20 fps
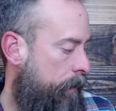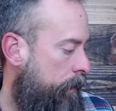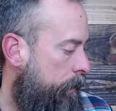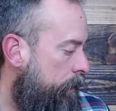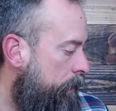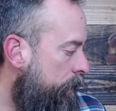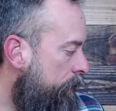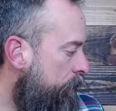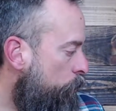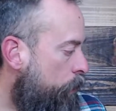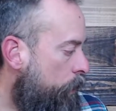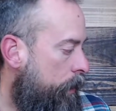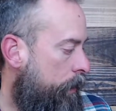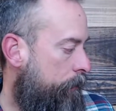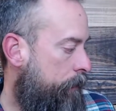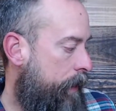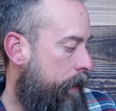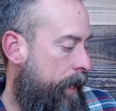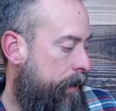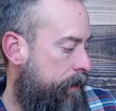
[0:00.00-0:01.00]
The Word of
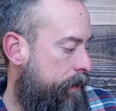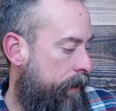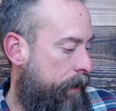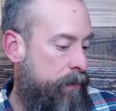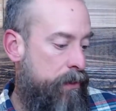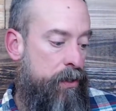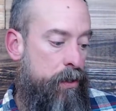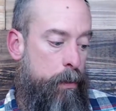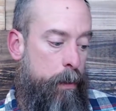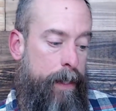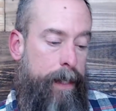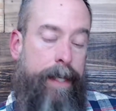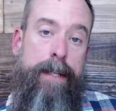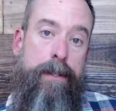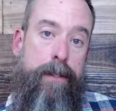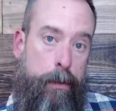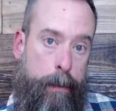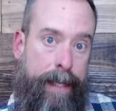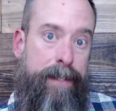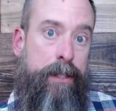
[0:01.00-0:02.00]
God tells us we need
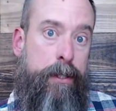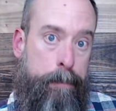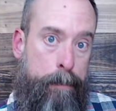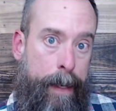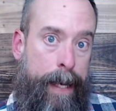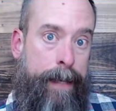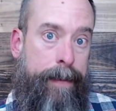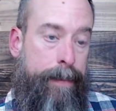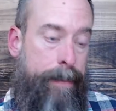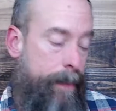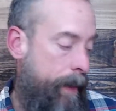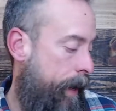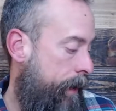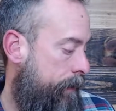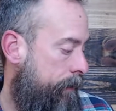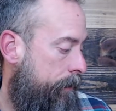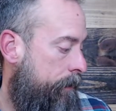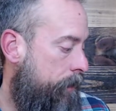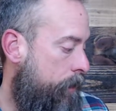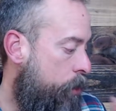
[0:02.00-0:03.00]
to expect that
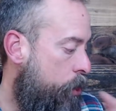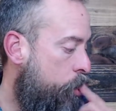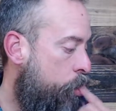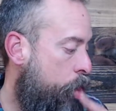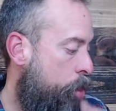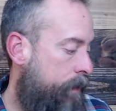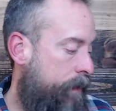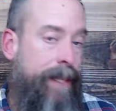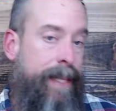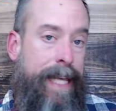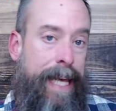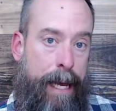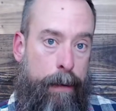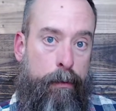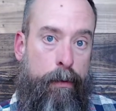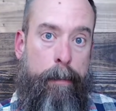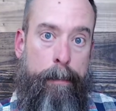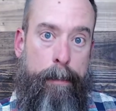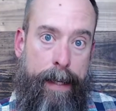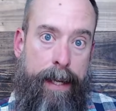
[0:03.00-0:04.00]
will
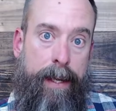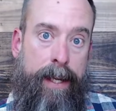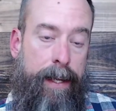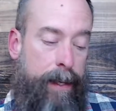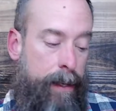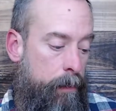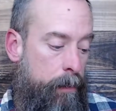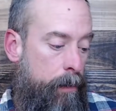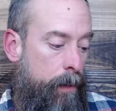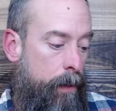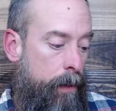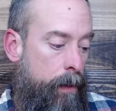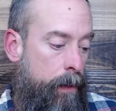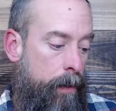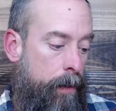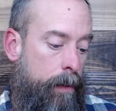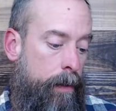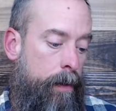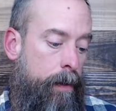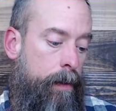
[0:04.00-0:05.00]
be
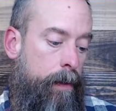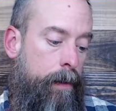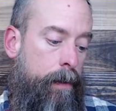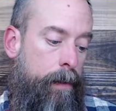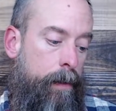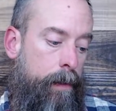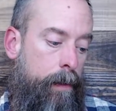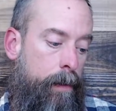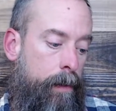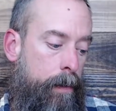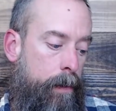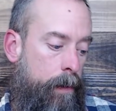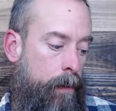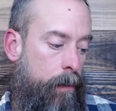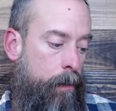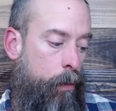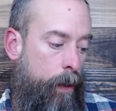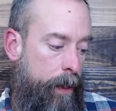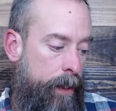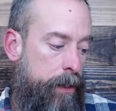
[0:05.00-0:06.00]

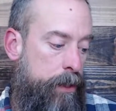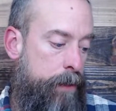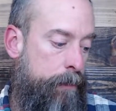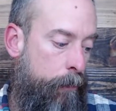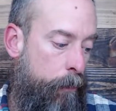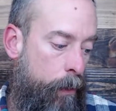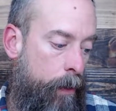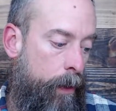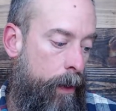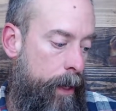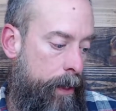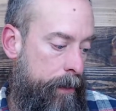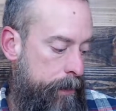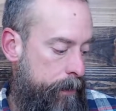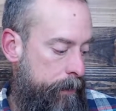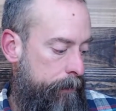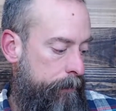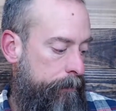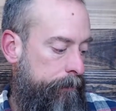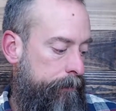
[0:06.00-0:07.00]
what is for us
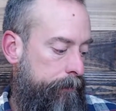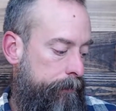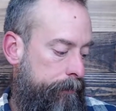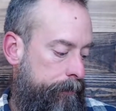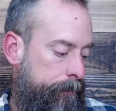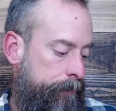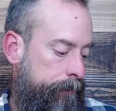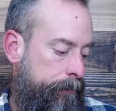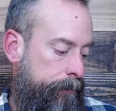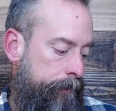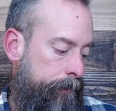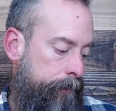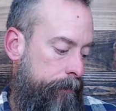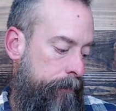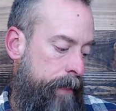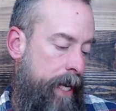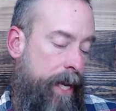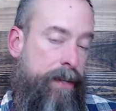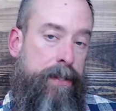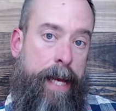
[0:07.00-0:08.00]

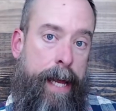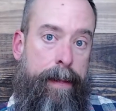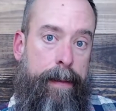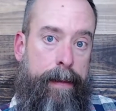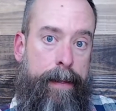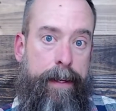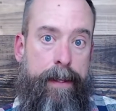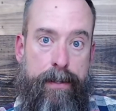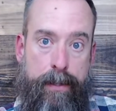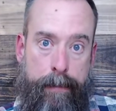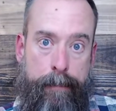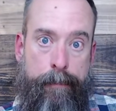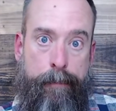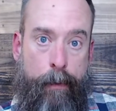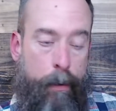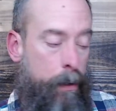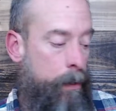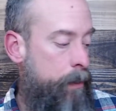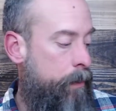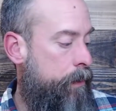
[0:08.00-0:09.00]
as aliens and
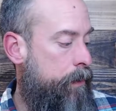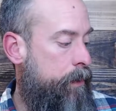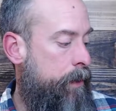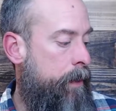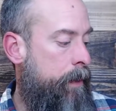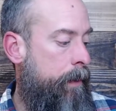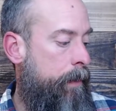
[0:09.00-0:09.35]
foreigners here.